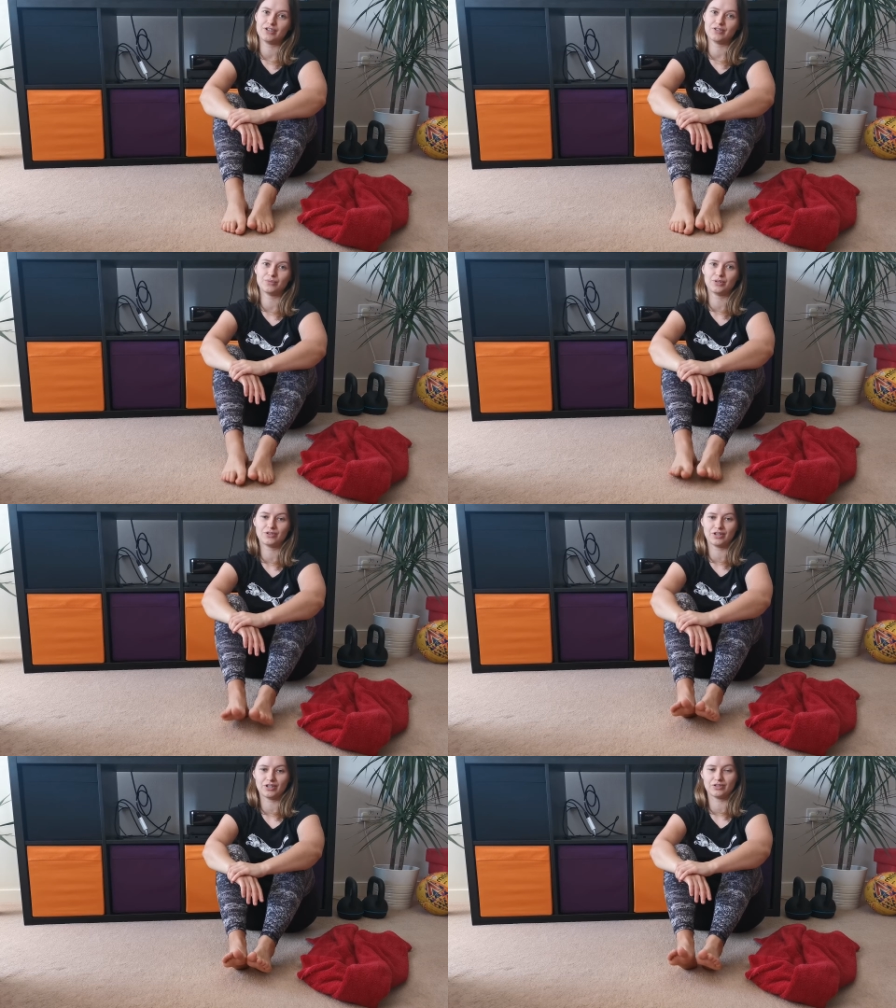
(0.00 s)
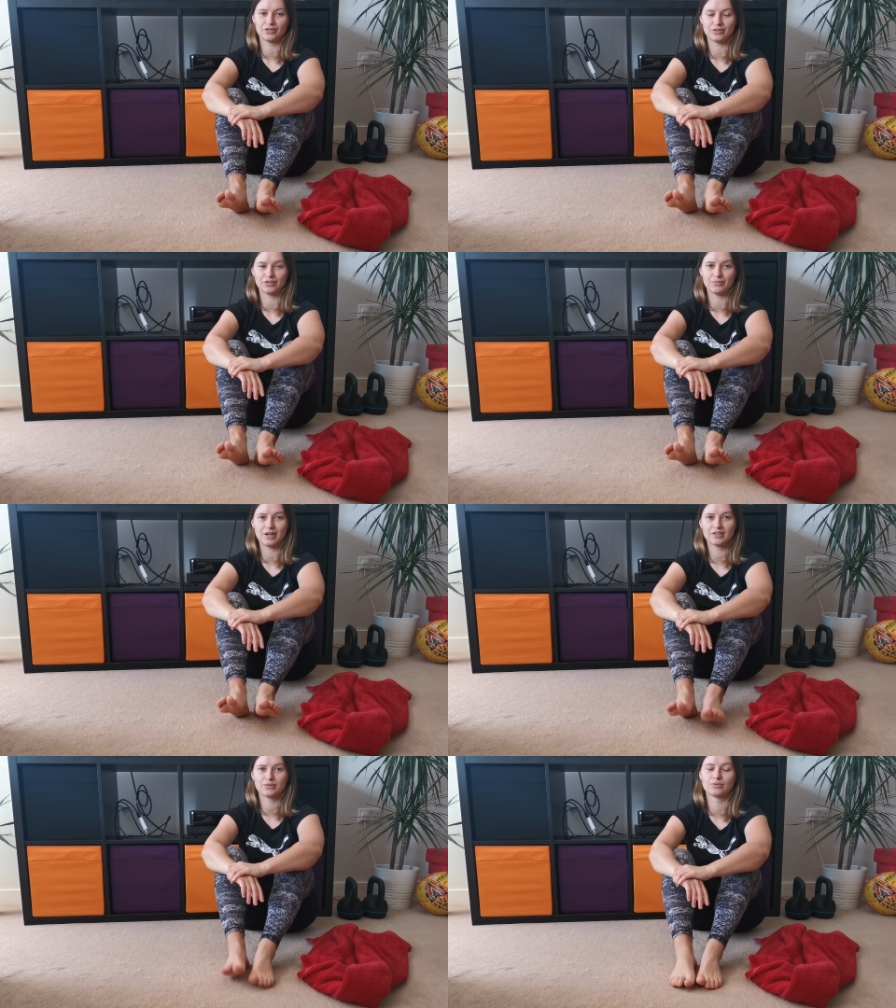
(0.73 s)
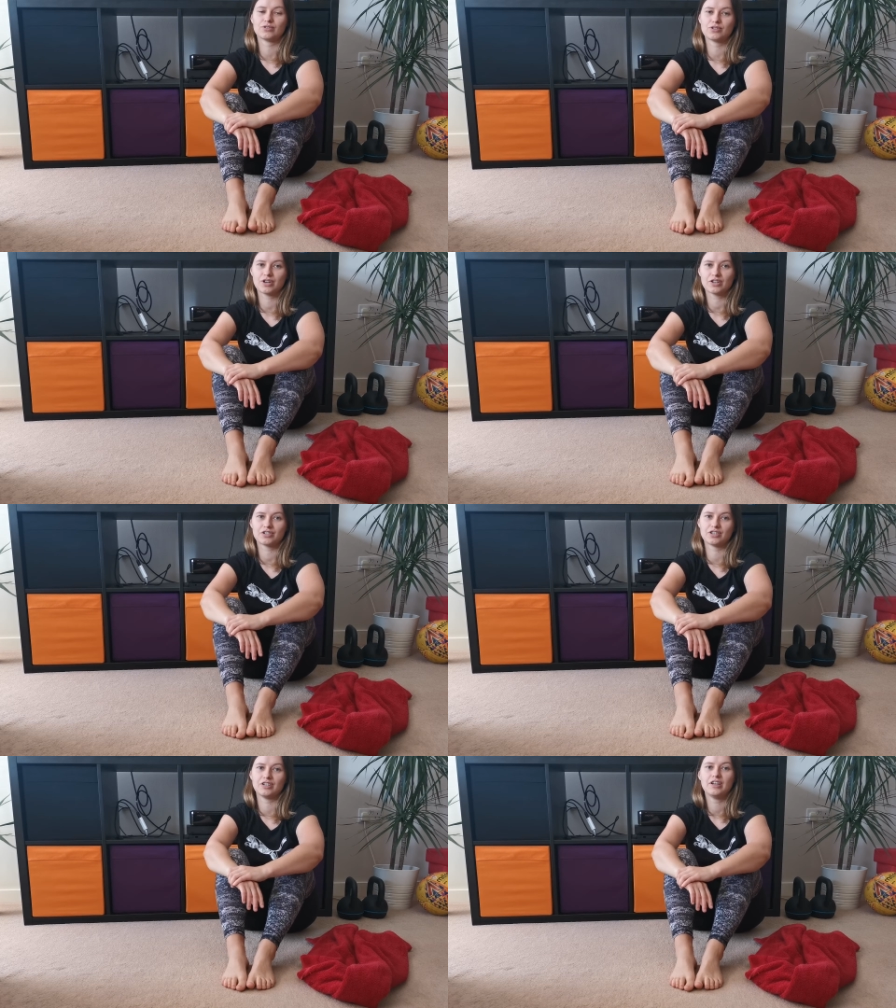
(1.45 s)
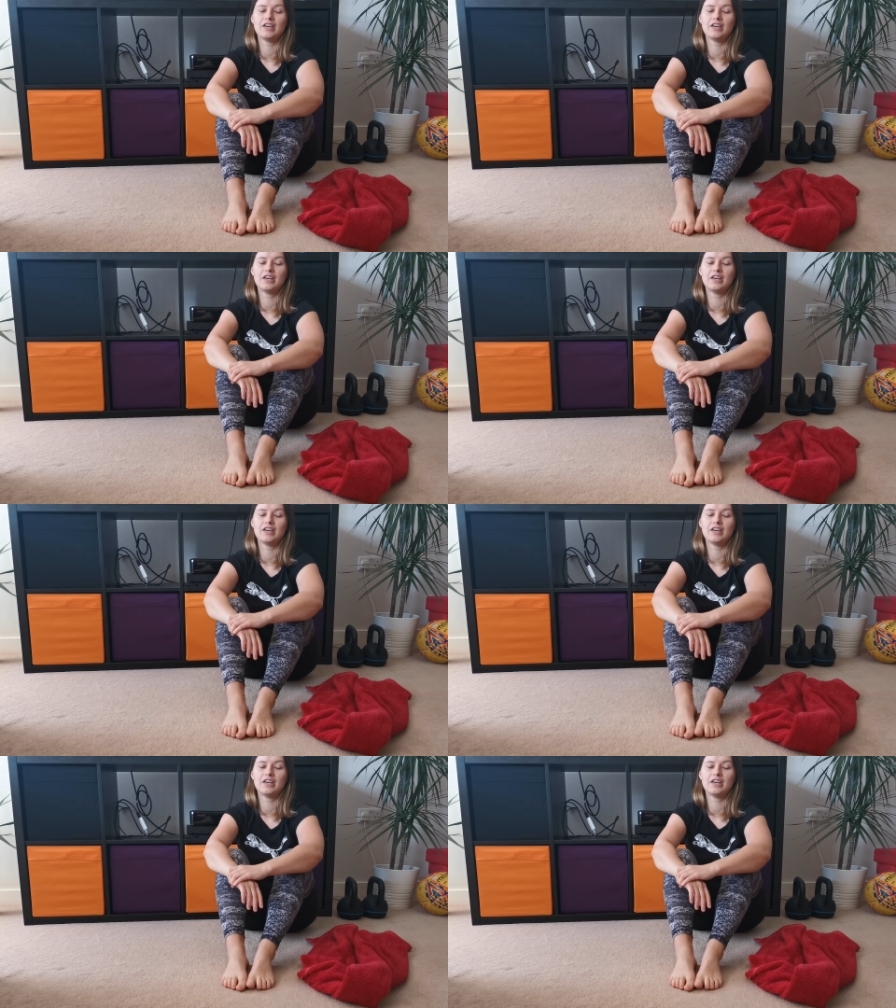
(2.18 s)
you should be trying to do the maximum contraction.